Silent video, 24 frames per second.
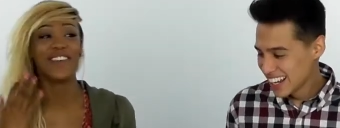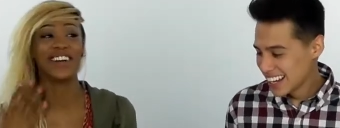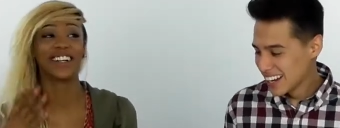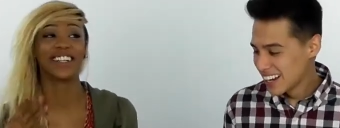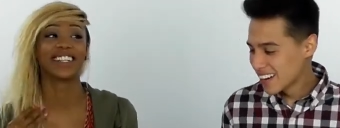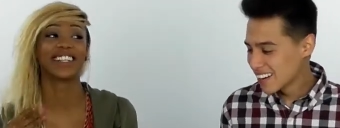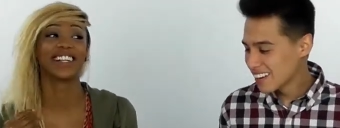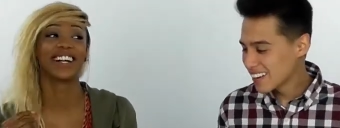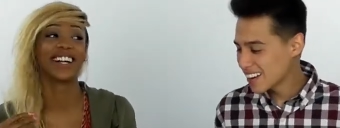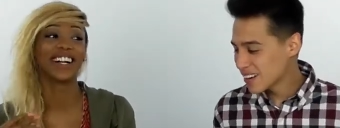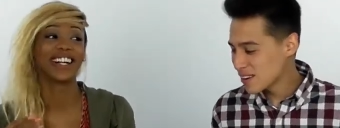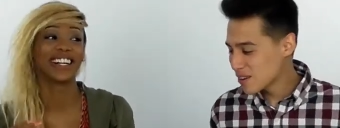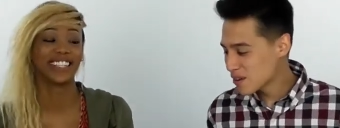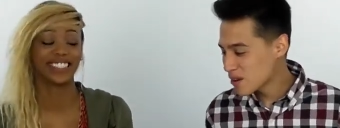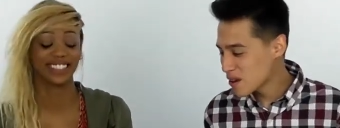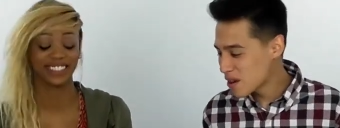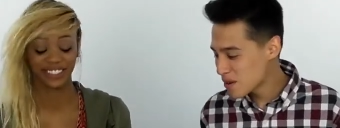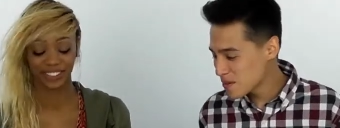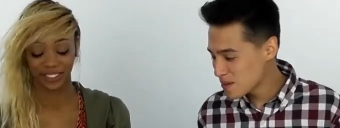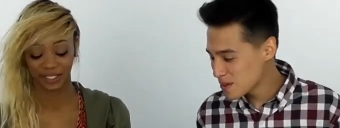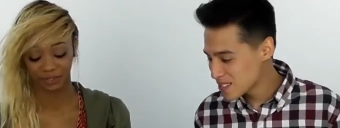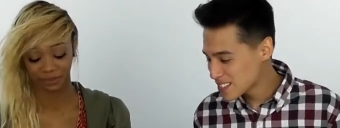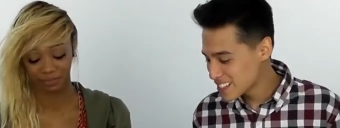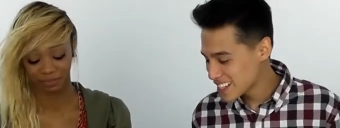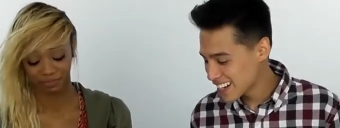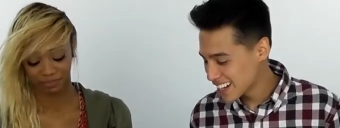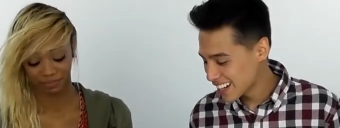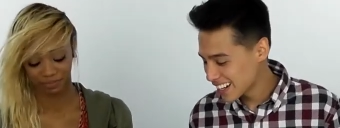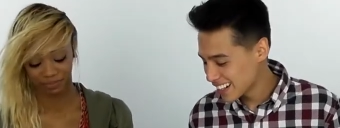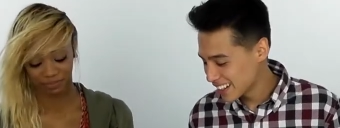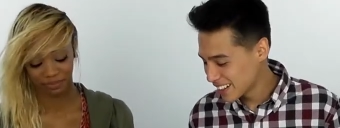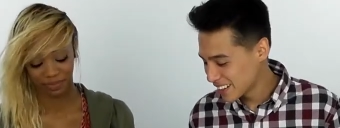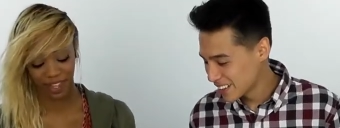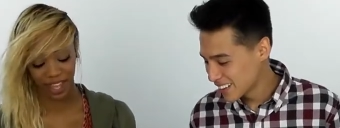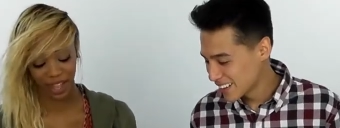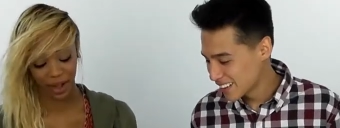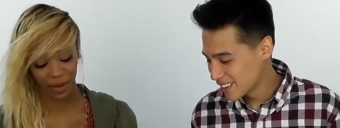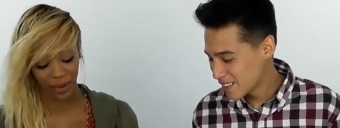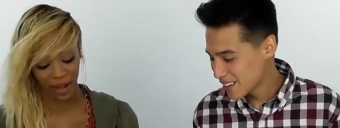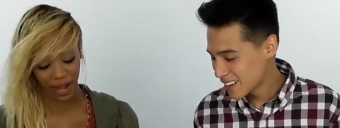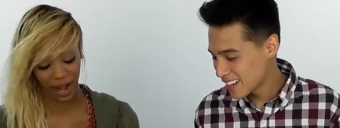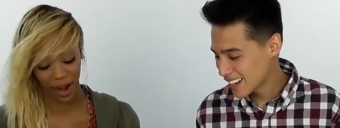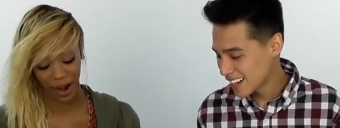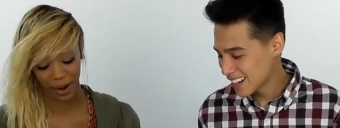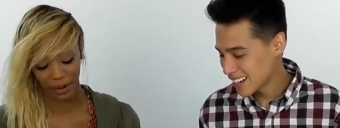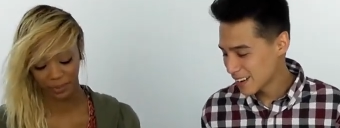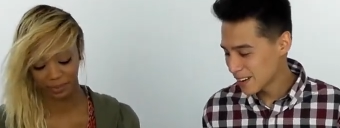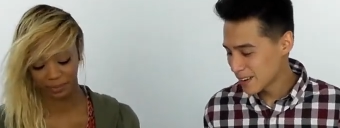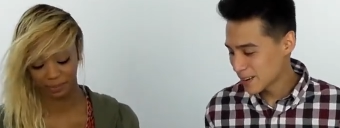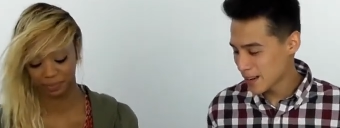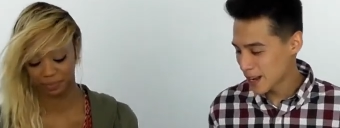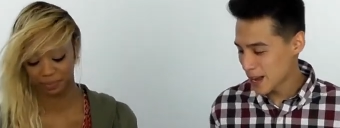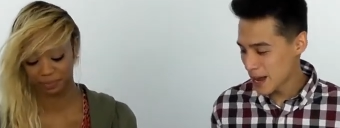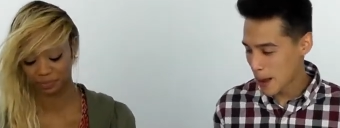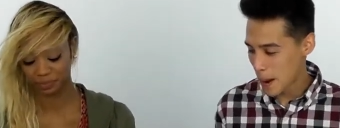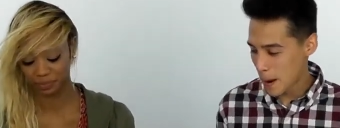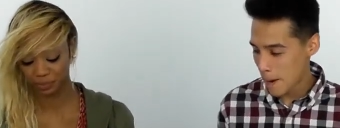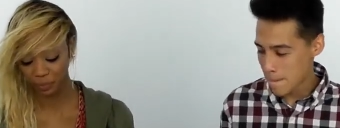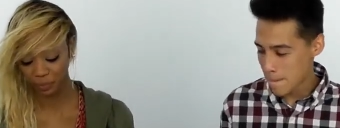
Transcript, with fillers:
Speaker 1: my god. Okay, we're almost done. Yeah, we are. Okay.